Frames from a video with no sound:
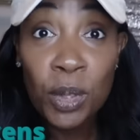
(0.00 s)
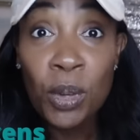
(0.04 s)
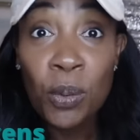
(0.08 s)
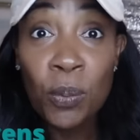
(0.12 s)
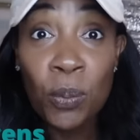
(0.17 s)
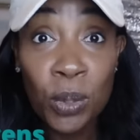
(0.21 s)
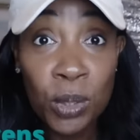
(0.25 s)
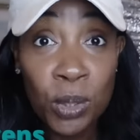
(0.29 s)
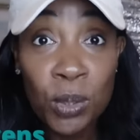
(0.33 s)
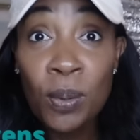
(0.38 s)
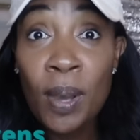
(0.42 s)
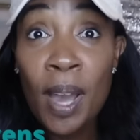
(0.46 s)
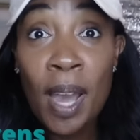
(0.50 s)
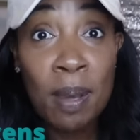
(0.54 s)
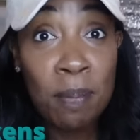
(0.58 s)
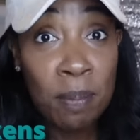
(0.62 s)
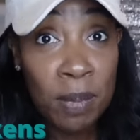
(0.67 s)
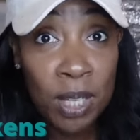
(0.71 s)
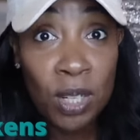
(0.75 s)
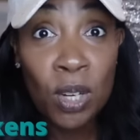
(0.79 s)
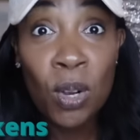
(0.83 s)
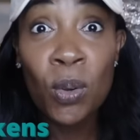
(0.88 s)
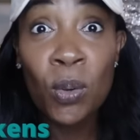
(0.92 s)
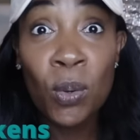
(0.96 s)
well, you came
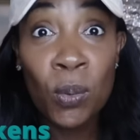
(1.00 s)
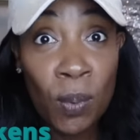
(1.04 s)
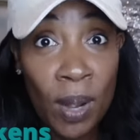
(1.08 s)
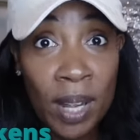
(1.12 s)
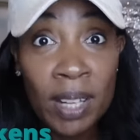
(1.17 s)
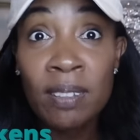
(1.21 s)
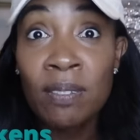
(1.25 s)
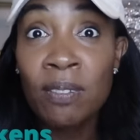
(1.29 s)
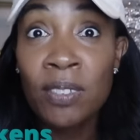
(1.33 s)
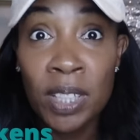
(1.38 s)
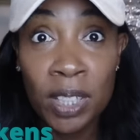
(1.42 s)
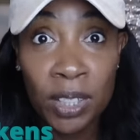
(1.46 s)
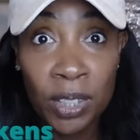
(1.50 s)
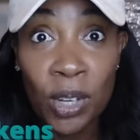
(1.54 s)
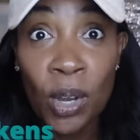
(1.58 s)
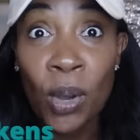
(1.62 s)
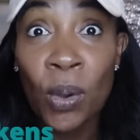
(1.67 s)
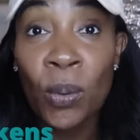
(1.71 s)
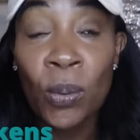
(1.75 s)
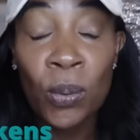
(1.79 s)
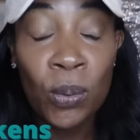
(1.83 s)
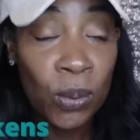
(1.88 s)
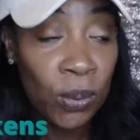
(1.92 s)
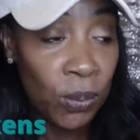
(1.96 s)
in on the right
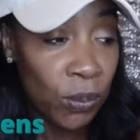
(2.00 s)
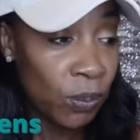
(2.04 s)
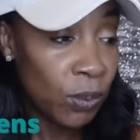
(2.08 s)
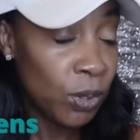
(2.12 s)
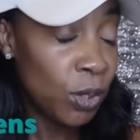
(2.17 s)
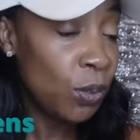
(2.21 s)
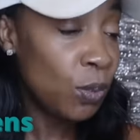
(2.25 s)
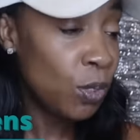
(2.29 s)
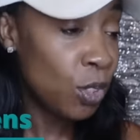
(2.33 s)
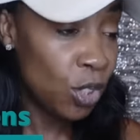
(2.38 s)
video. You